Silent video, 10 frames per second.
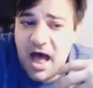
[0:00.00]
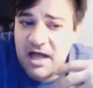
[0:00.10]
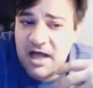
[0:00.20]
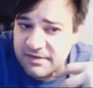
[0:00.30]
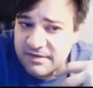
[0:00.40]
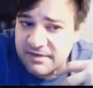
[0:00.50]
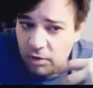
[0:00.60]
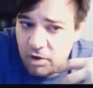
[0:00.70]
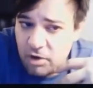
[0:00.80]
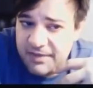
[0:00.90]
lodges
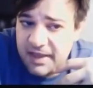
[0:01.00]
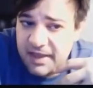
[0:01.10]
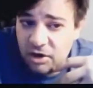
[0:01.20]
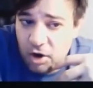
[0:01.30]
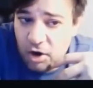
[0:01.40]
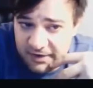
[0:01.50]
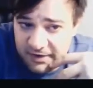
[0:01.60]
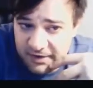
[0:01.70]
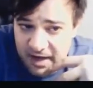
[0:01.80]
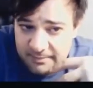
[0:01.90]
that were called the
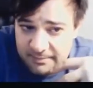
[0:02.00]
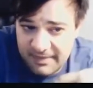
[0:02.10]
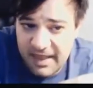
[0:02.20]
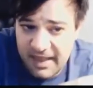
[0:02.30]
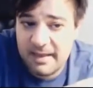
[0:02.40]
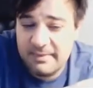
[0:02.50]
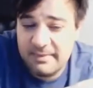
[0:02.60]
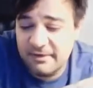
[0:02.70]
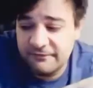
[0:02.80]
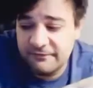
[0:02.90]
Agarthan types, they
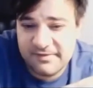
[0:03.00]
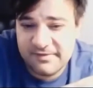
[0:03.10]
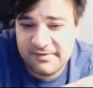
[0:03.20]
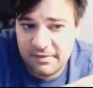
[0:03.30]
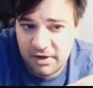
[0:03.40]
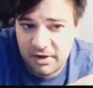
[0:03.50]
claim that they're from the center of